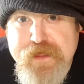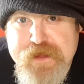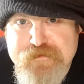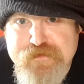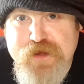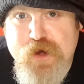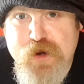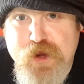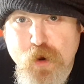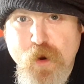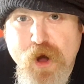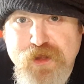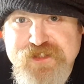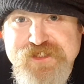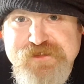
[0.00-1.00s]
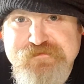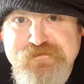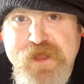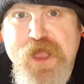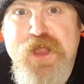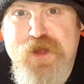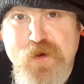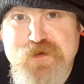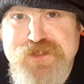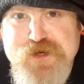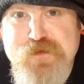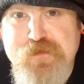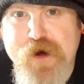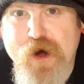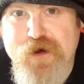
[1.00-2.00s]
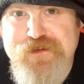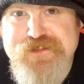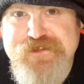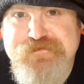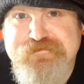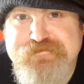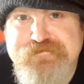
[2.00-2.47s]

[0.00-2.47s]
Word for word: if you're going to go hot, go super hot.